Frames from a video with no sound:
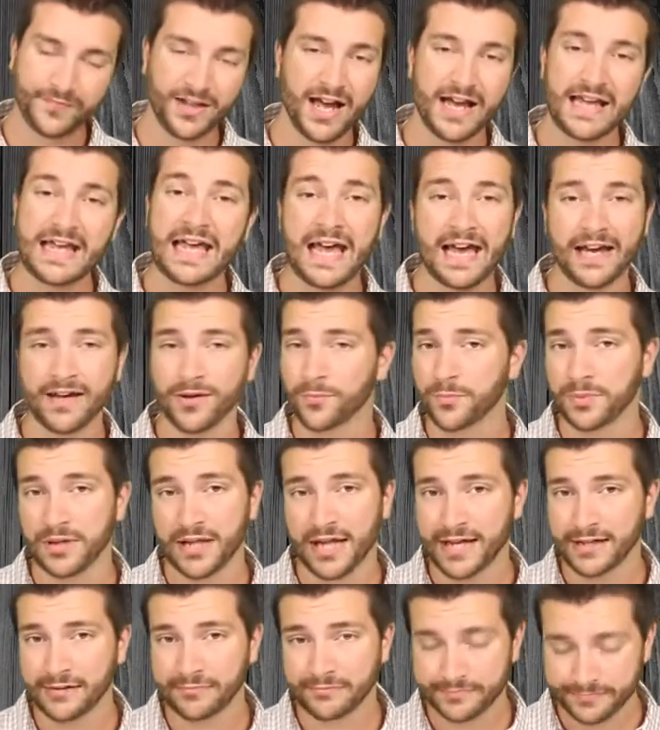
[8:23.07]
I can't
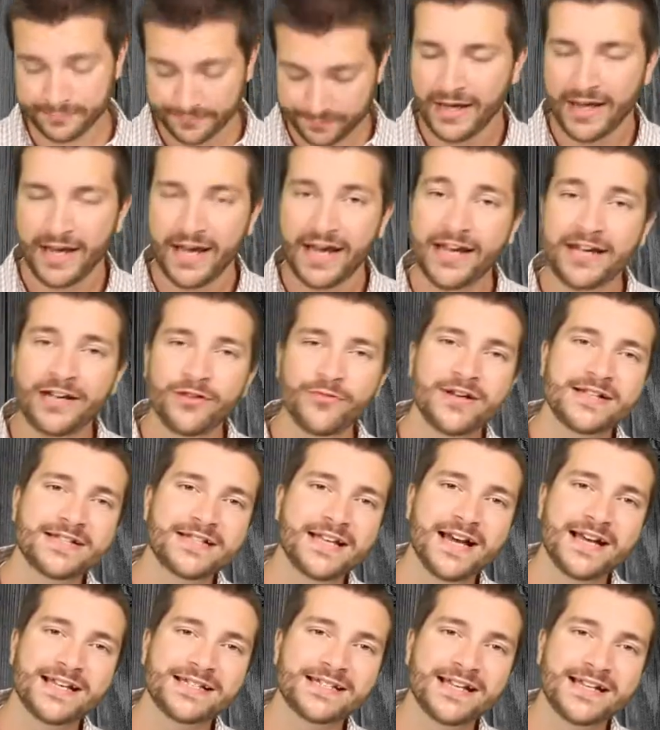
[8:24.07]
complain. Anyways,
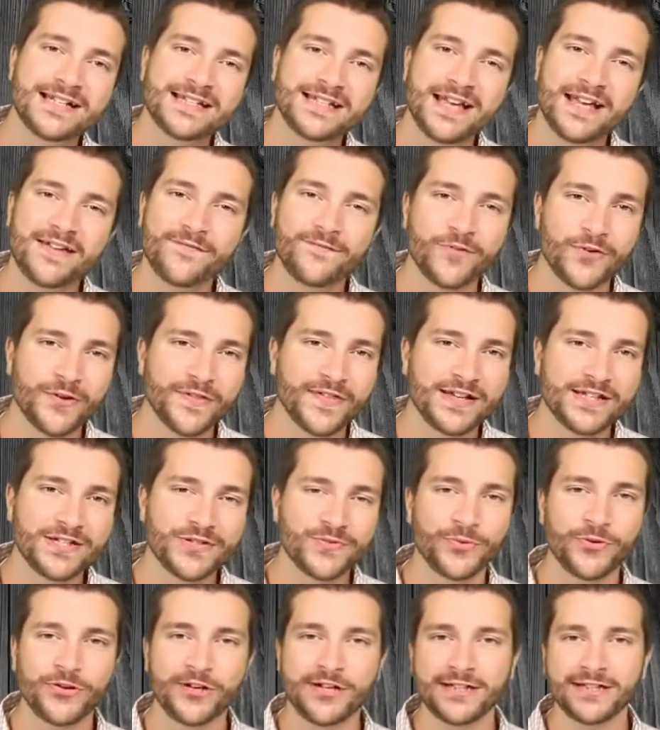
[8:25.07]
guys, that is it for
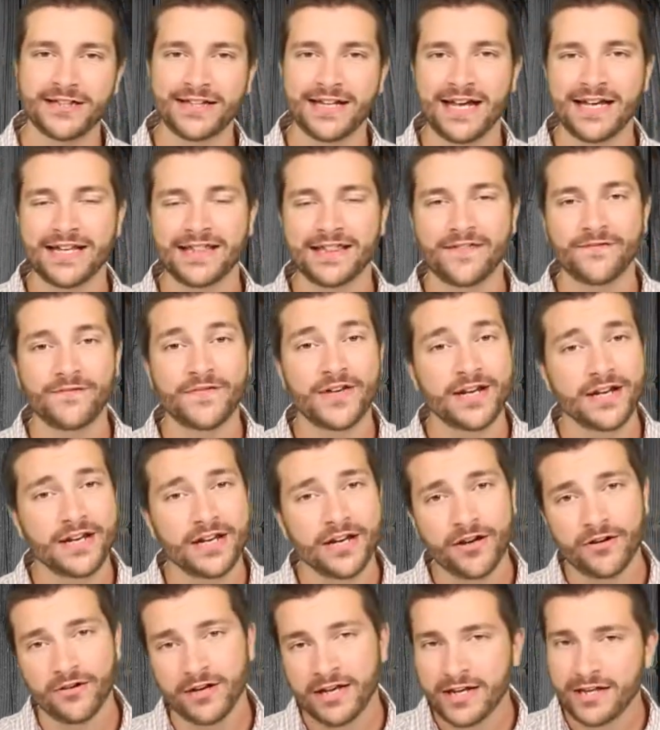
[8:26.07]
this one. Like the
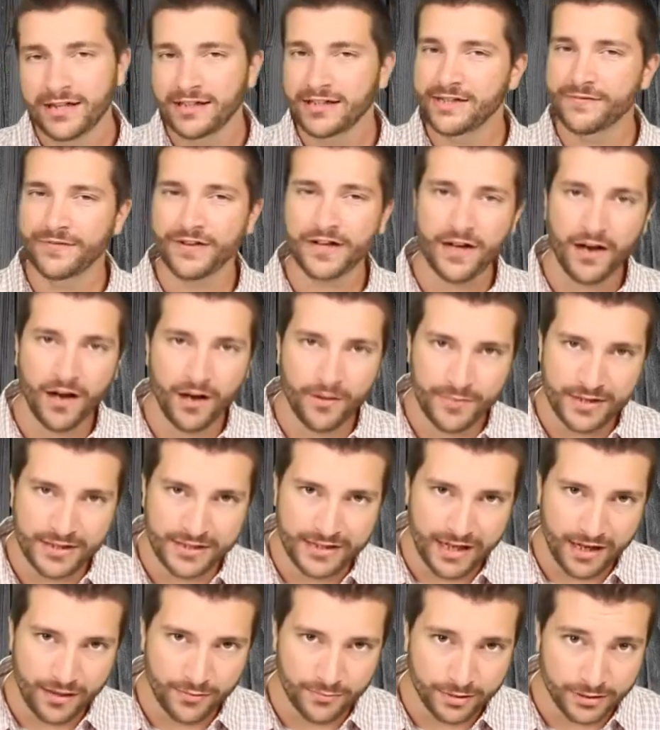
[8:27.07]
video, leave a
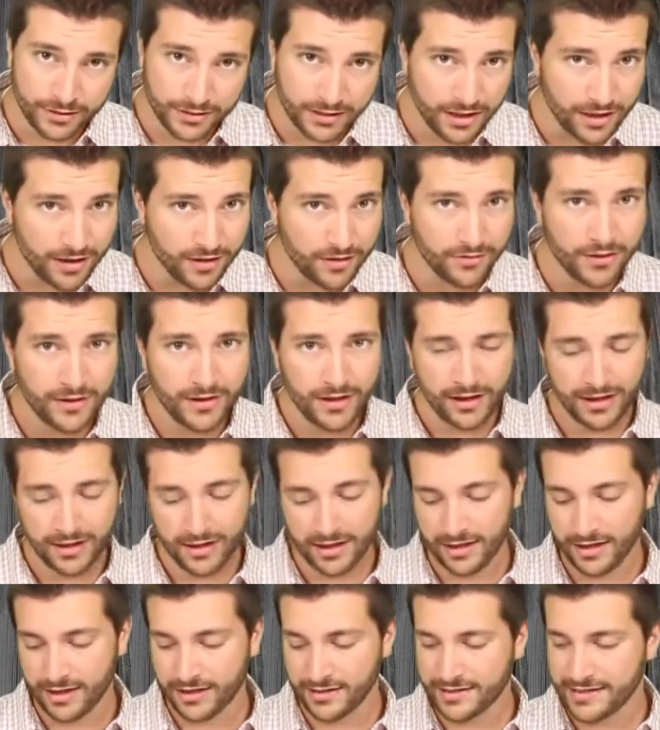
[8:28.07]
comment down below.
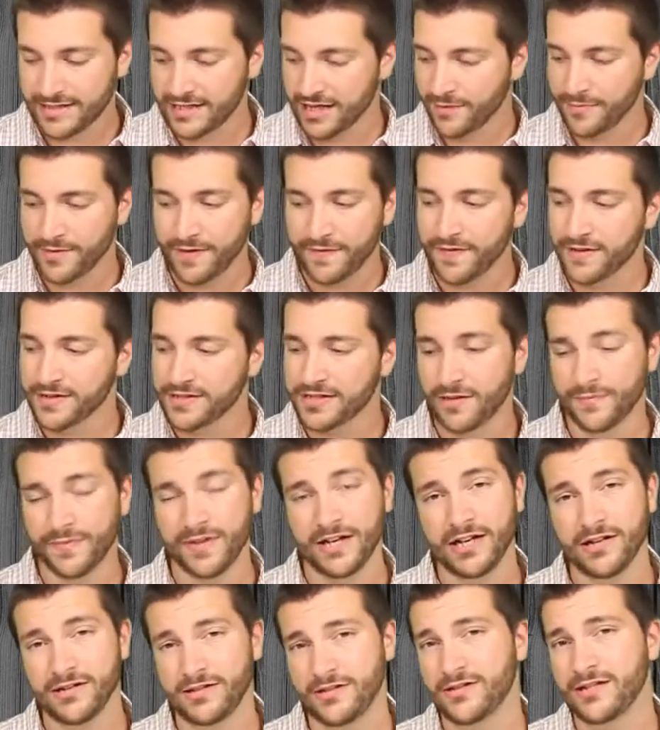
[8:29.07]
Tell me if there's
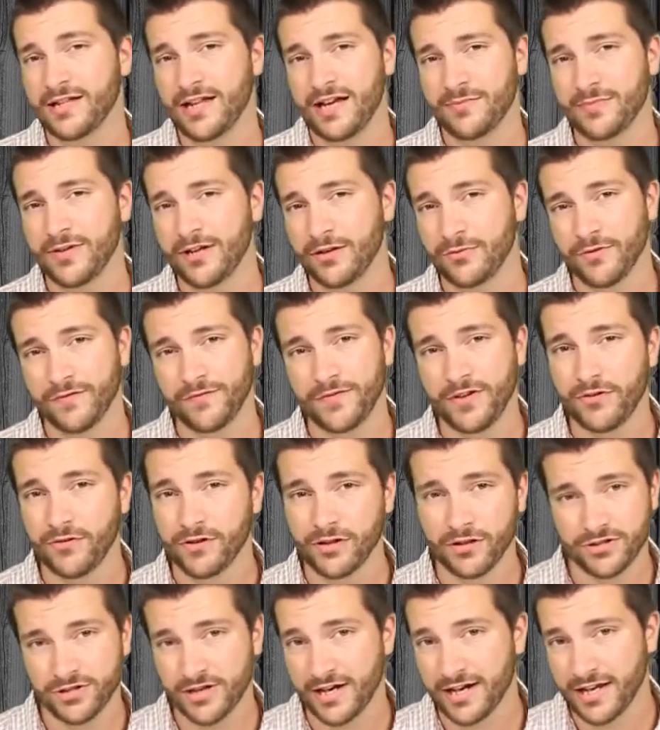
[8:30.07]
something else you'd like me to review,
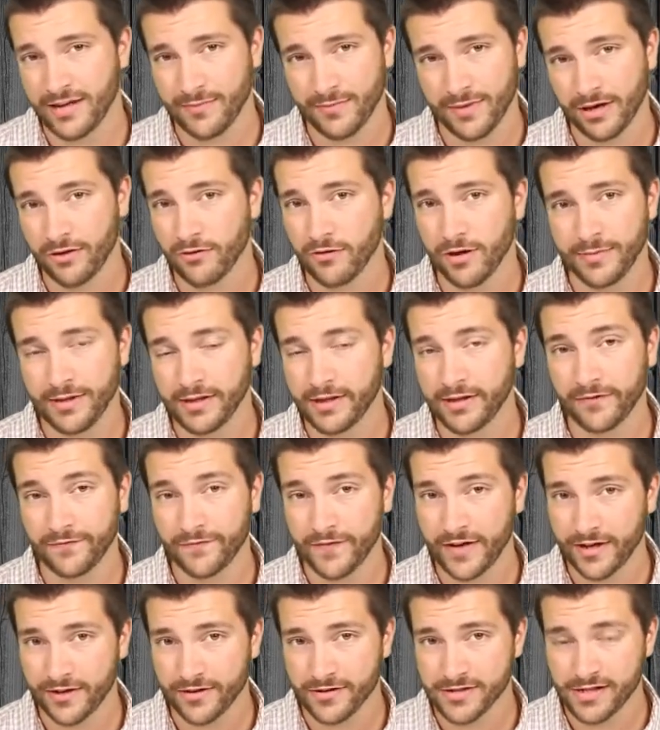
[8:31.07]
and I'll try to get my grubby little
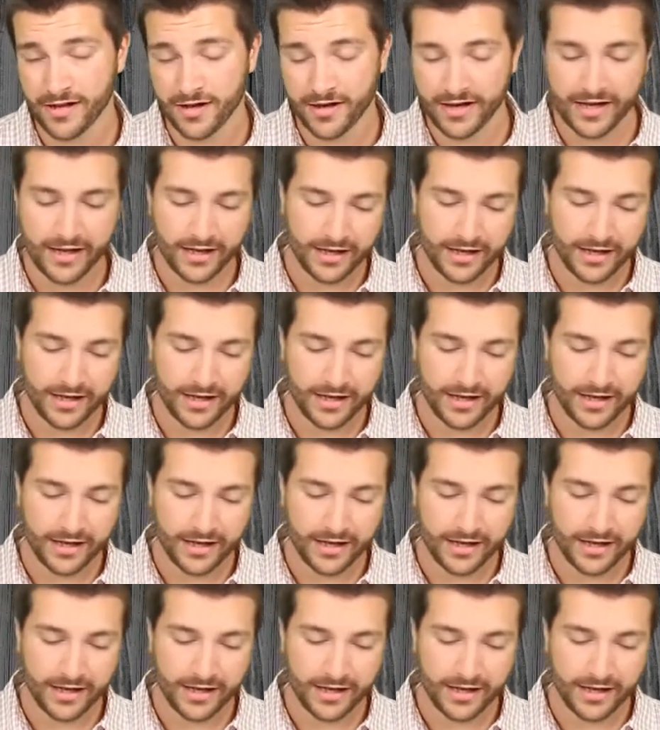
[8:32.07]
fingers on